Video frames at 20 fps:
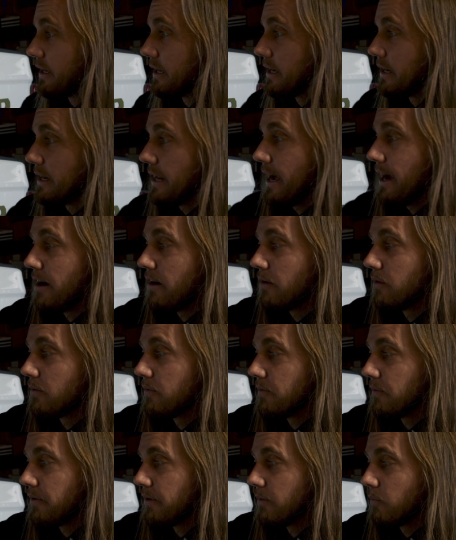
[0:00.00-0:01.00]
Now,
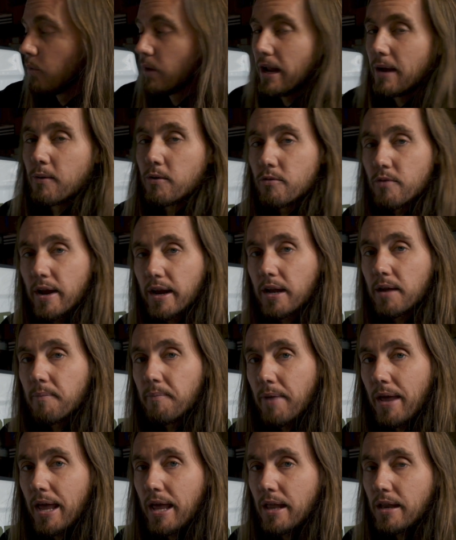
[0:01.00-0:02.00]
what I would
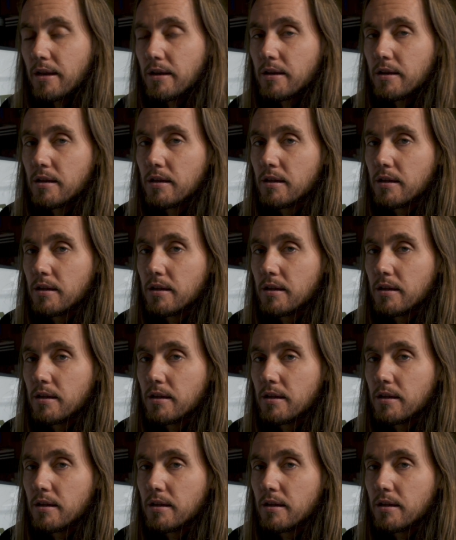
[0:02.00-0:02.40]
recommend,